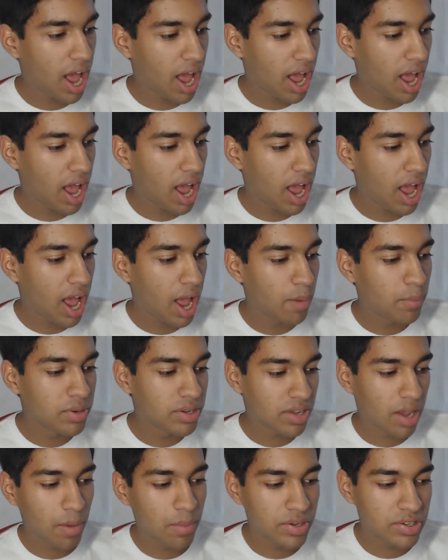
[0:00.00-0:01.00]
I
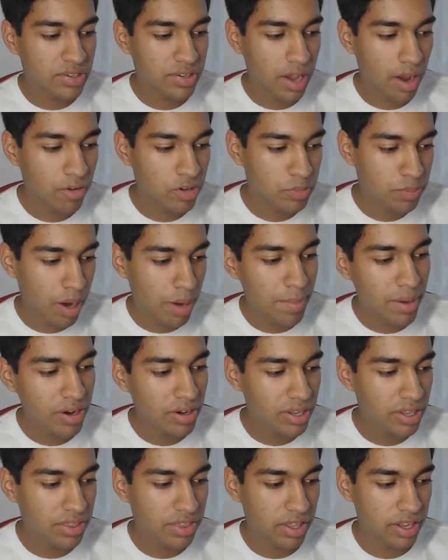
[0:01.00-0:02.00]
was primarily
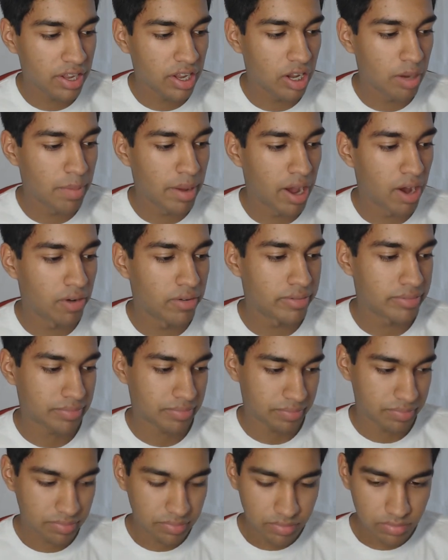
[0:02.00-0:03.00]
thinking about
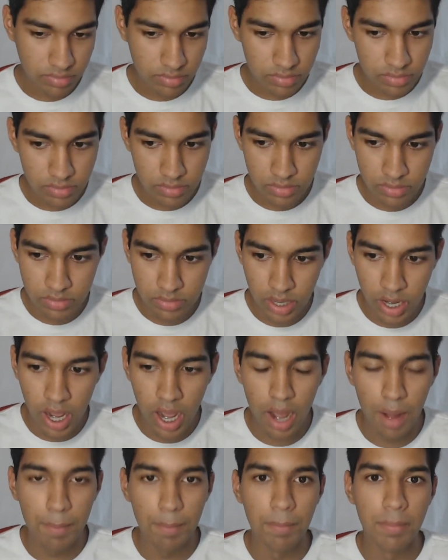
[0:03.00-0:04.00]
um,
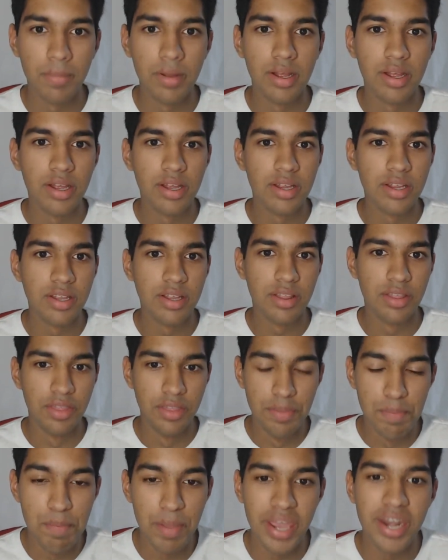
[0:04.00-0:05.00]

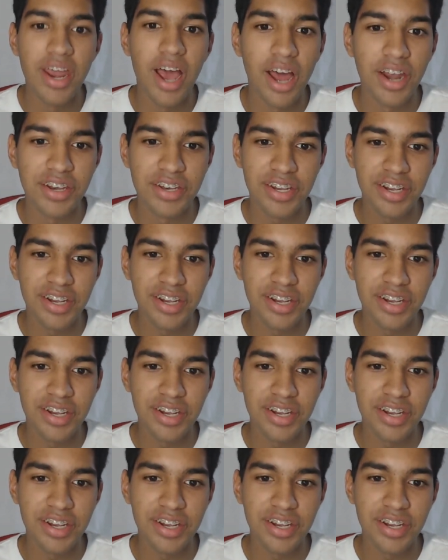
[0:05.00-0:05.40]
bid hunting.